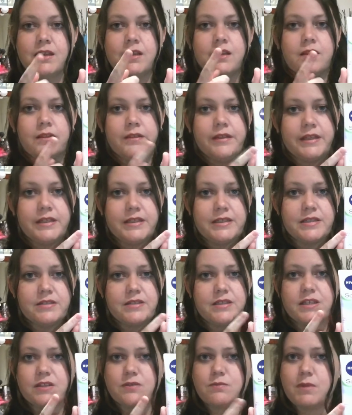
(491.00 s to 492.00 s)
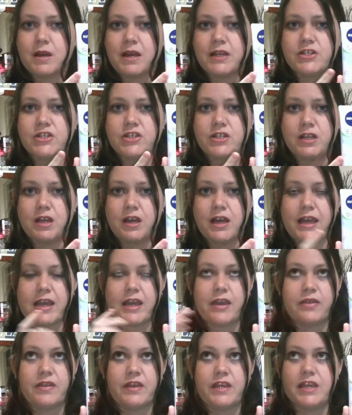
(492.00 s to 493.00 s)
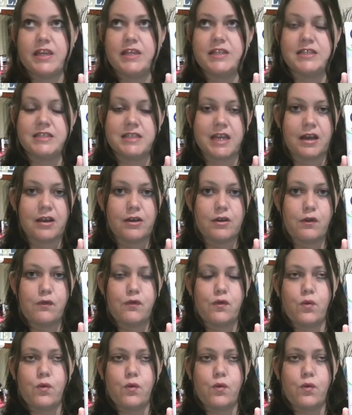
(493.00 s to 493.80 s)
This is much like the Dove,